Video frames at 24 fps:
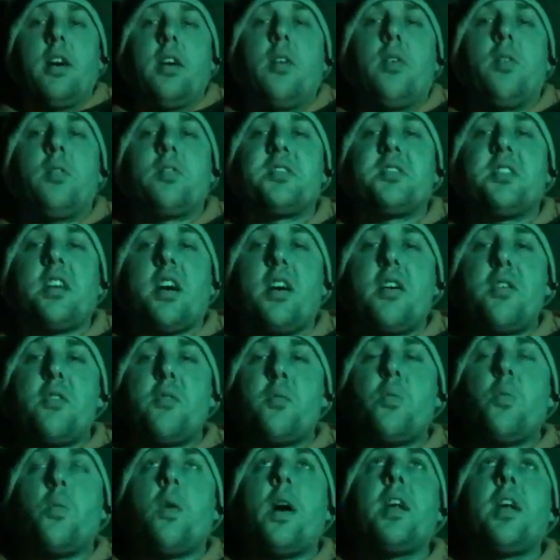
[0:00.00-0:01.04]
So
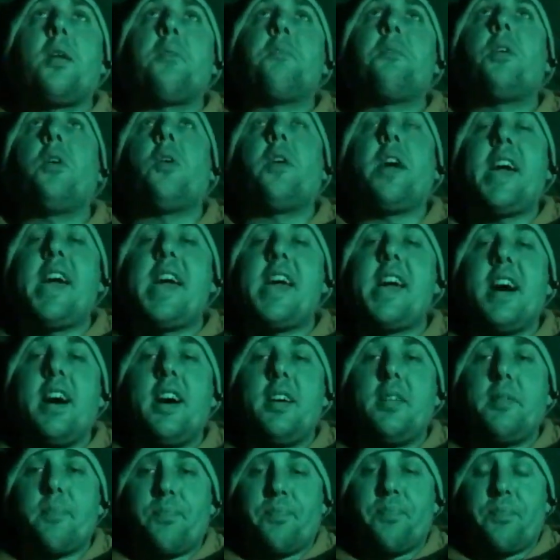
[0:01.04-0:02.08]
when I'm not here,
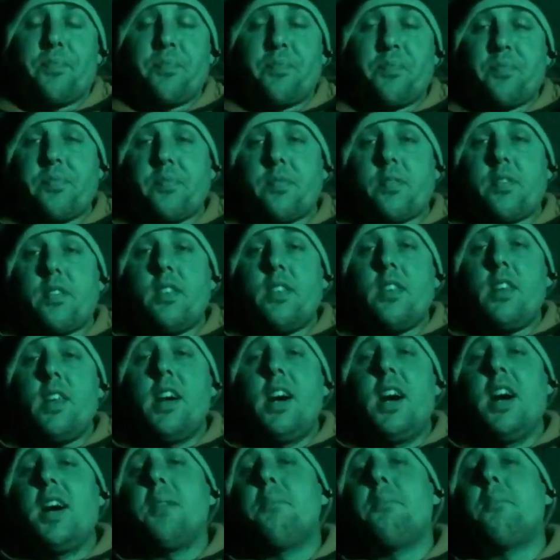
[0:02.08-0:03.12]

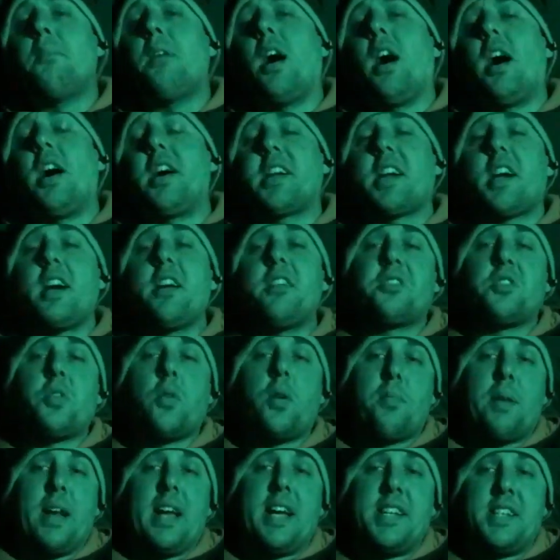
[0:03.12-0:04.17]
I go to a
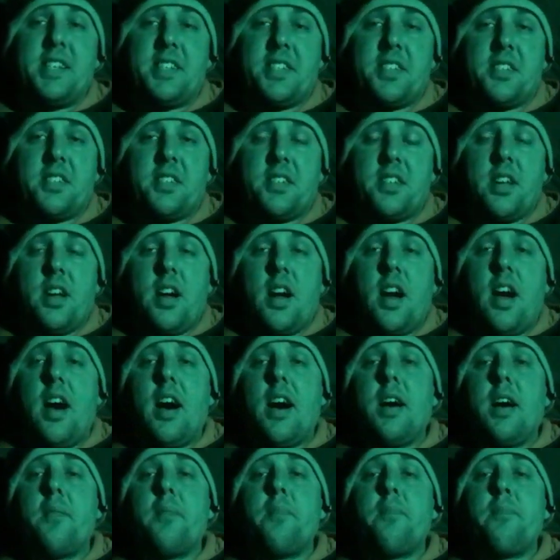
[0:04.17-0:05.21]
place,
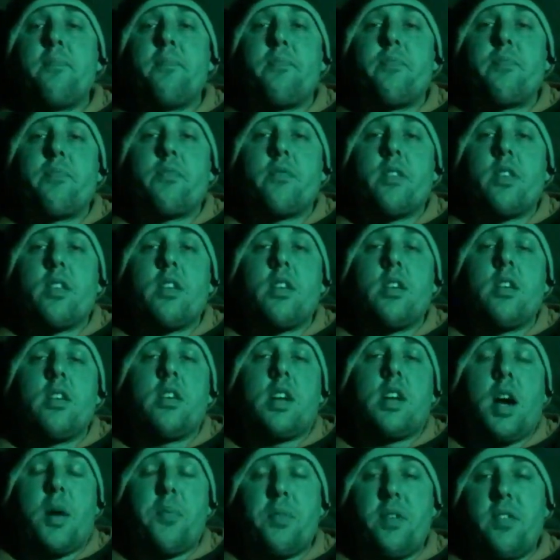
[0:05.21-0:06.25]

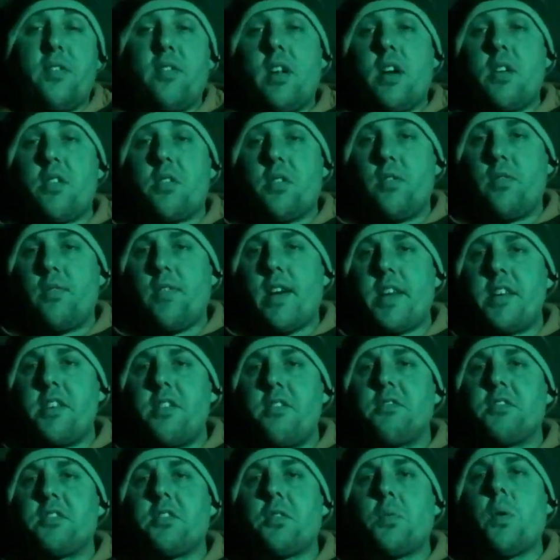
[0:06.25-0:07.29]
couple of local
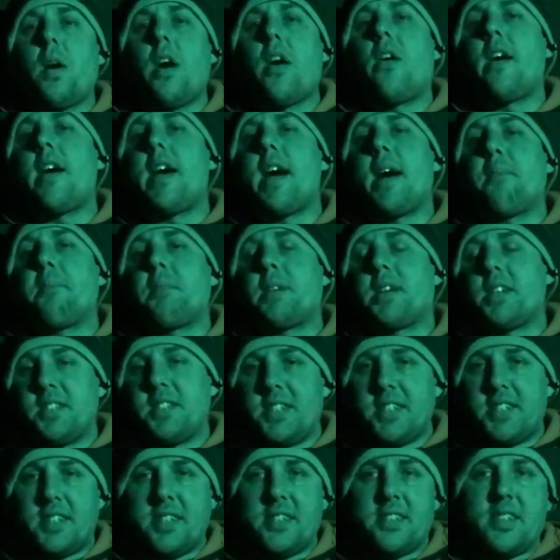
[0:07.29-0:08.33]
venues to where I am, because
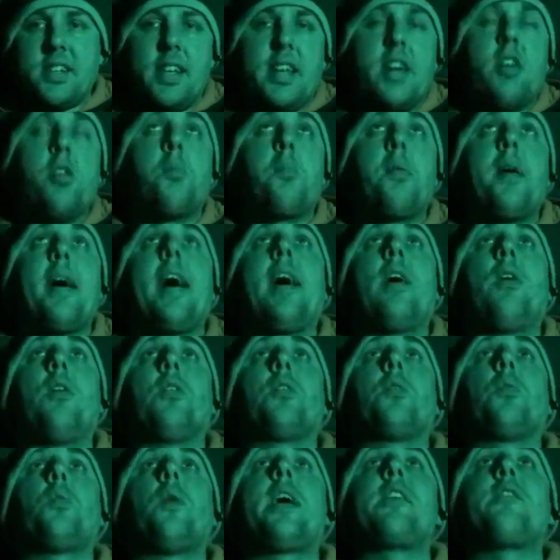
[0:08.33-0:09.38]
this is a little bit out of
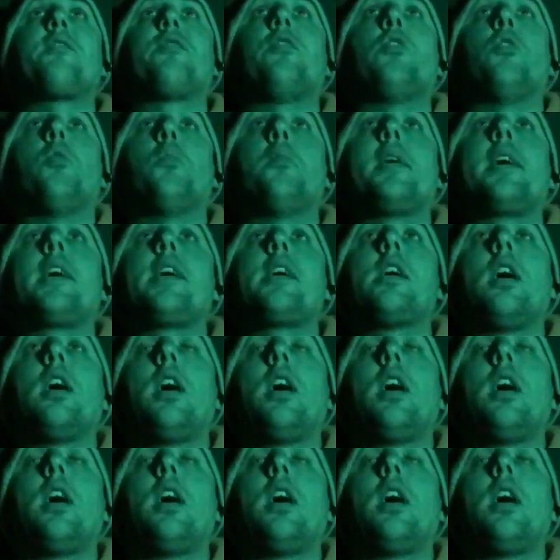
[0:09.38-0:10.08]
the way for me.